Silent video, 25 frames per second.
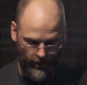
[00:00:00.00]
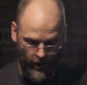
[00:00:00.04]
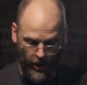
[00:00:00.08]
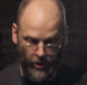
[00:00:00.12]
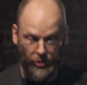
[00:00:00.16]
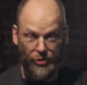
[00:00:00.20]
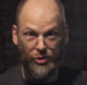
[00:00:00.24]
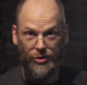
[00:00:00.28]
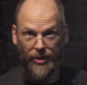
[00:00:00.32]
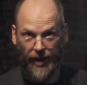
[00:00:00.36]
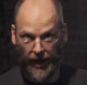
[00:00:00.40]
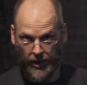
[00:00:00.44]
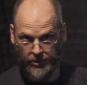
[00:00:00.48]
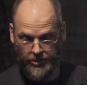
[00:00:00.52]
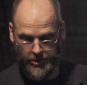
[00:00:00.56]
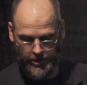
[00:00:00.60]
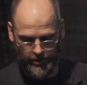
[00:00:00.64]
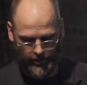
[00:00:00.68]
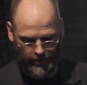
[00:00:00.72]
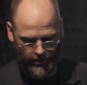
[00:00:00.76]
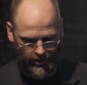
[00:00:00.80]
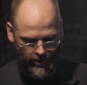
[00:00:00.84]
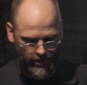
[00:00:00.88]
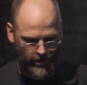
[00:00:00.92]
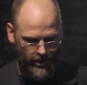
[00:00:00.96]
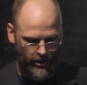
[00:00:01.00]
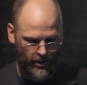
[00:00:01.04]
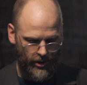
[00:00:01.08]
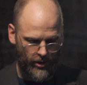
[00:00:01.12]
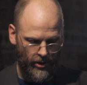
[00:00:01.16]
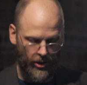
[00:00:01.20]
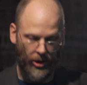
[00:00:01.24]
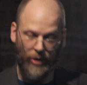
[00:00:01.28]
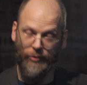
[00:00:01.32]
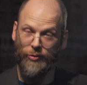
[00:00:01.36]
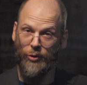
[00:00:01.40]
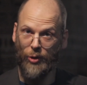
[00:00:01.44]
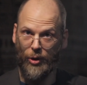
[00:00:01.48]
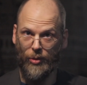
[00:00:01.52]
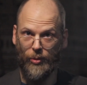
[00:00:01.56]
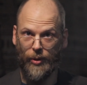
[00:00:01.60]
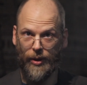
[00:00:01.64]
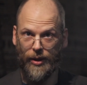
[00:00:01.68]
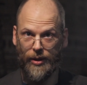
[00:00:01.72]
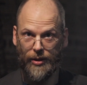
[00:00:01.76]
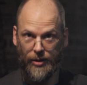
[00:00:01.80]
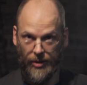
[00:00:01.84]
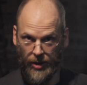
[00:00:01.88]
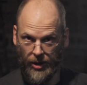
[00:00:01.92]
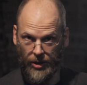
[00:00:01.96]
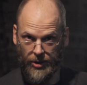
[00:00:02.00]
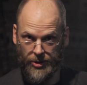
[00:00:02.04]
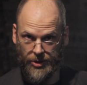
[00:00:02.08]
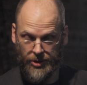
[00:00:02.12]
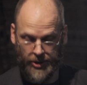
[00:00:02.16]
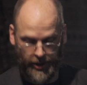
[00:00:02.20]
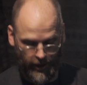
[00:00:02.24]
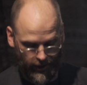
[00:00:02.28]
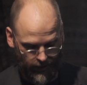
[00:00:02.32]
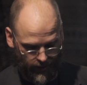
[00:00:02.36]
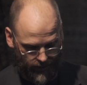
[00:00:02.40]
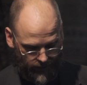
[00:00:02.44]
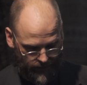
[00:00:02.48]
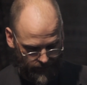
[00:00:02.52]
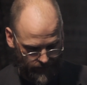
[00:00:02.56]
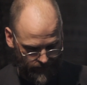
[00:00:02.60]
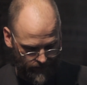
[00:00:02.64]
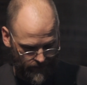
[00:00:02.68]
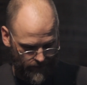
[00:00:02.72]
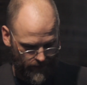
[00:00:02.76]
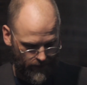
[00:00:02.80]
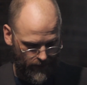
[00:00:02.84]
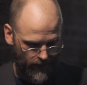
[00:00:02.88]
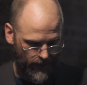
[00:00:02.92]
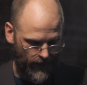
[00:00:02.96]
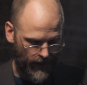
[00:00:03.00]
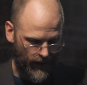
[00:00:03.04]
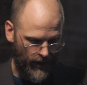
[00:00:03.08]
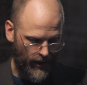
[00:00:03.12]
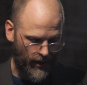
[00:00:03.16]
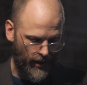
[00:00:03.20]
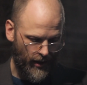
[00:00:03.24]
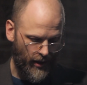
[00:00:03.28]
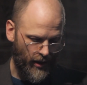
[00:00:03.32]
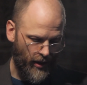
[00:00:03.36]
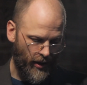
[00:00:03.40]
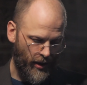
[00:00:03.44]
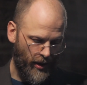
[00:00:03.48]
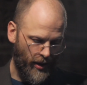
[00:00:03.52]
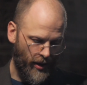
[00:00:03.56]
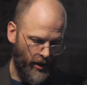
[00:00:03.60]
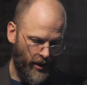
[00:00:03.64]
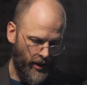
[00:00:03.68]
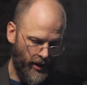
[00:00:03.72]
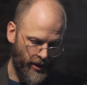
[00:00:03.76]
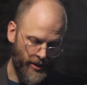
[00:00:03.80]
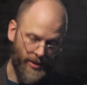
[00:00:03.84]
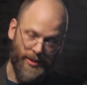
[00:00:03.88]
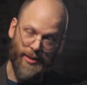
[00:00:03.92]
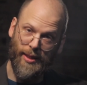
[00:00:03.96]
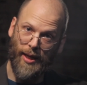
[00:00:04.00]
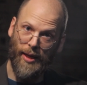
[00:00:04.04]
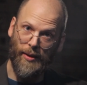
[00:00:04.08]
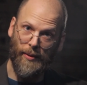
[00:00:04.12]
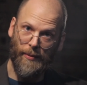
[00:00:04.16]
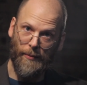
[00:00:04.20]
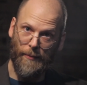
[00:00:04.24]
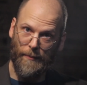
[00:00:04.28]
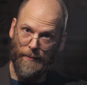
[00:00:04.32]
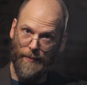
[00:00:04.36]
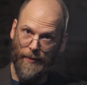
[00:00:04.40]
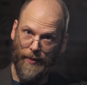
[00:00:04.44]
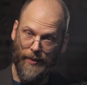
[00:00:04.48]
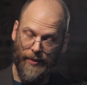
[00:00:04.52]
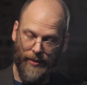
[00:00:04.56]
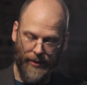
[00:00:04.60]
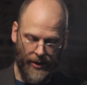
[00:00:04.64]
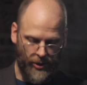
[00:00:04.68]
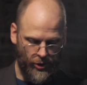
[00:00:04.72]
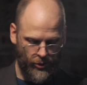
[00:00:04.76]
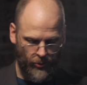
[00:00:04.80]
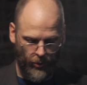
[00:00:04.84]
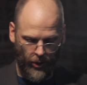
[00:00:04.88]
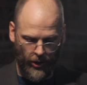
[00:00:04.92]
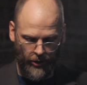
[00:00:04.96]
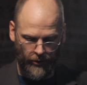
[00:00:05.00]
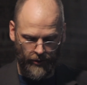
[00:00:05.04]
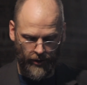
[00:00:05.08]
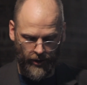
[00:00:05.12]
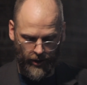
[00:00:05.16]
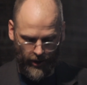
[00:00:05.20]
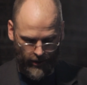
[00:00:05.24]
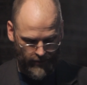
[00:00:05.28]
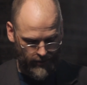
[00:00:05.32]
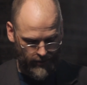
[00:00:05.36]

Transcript: Culture Council of Norway last year. Instead, the squandering